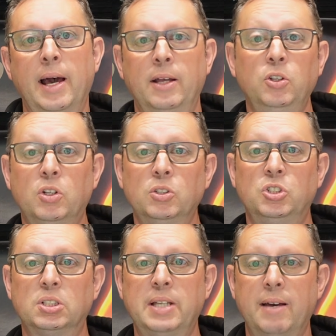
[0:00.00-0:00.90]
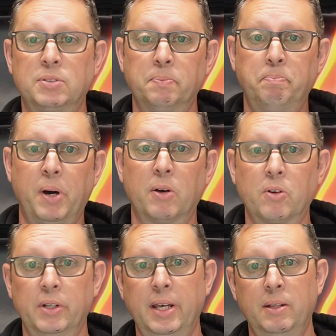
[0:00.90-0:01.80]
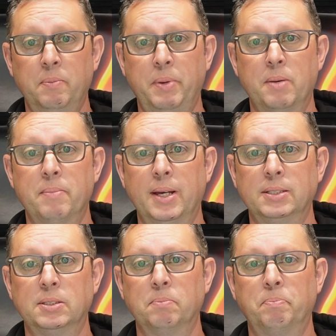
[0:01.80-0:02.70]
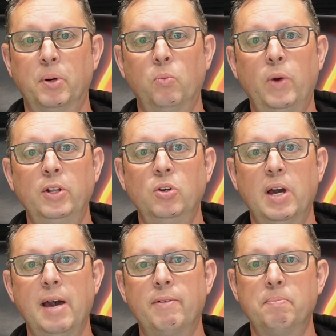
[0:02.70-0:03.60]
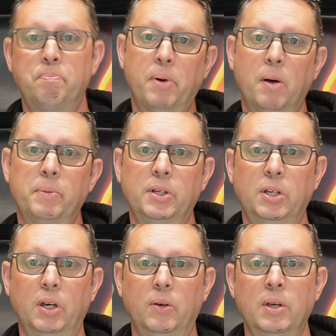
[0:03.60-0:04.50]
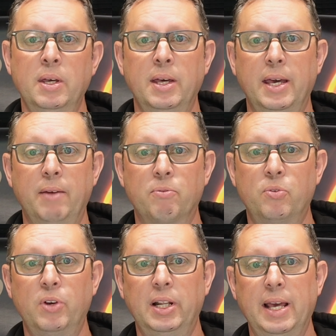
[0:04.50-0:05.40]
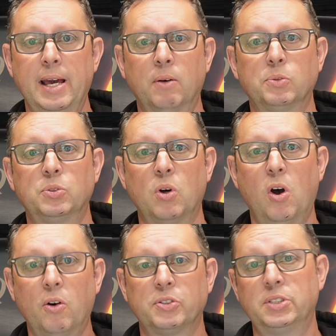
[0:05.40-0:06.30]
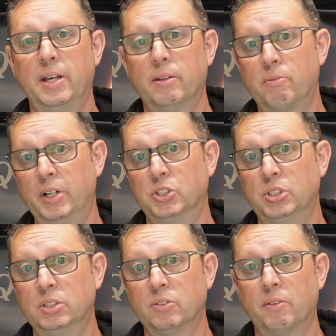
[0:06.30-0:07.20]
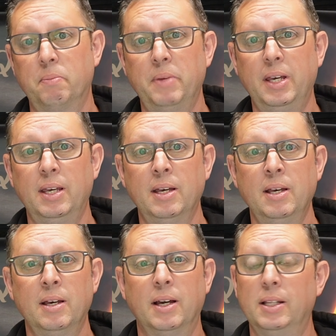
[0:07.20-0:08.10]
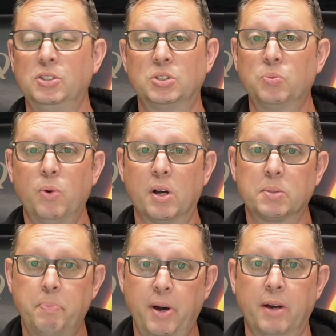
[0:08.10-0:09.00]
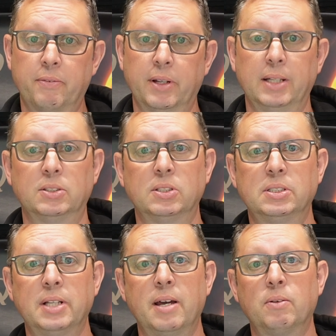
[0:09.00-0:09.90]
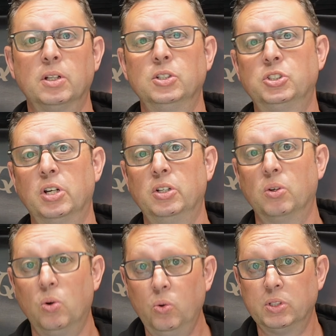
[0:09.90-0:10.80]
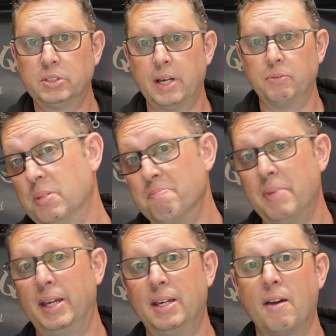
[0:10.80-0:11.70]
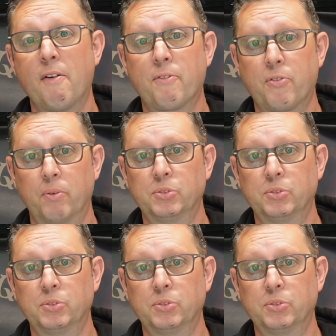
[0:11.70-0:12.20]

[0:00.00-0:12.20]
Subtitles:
and you can just have some butter on it and it'd be amazing. But when you're having barbecue, it really helps to offset the richness of the meat, and it just works perfectly. So today I'm going to show you all the steps to make it from